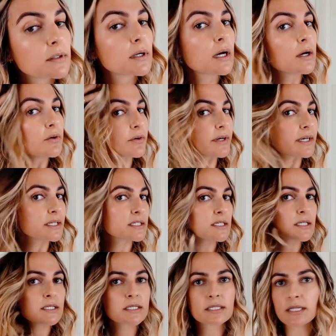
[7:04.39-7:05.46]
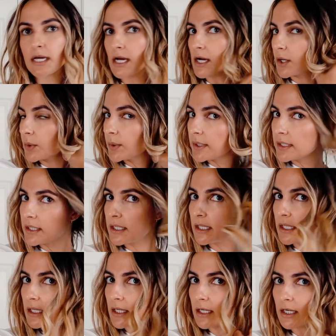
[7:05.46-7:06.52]
All right, so
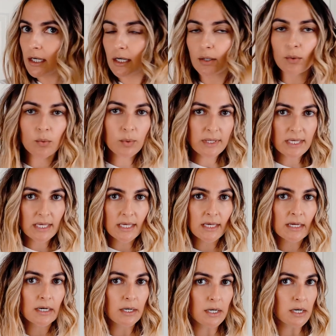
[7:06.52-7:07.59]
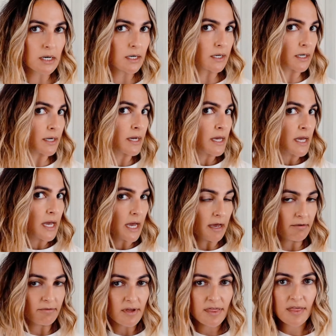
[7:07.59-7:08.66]
here we are,
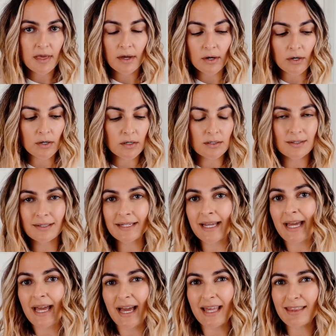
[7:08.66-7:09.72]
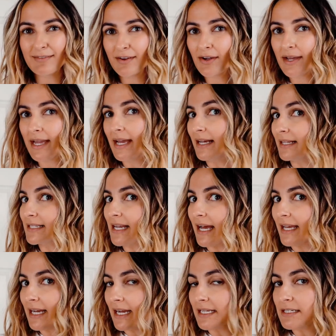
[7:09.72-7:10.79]
everything curled. At the very end,
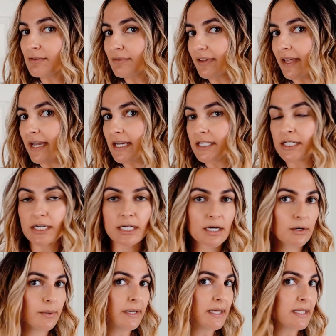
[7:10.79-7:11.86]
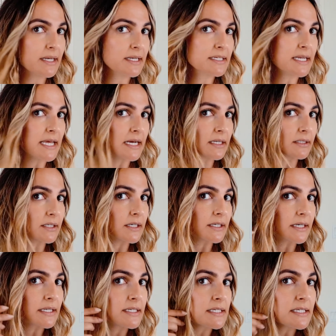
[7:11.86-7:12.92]
I kind of like to go in and take a
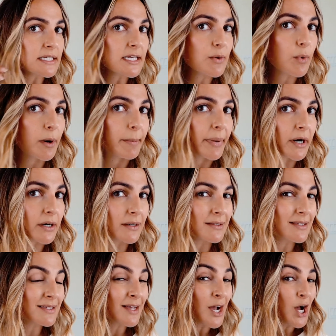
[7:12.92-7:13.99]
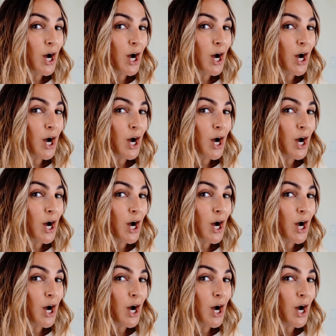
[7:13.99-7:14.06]
look and see what parts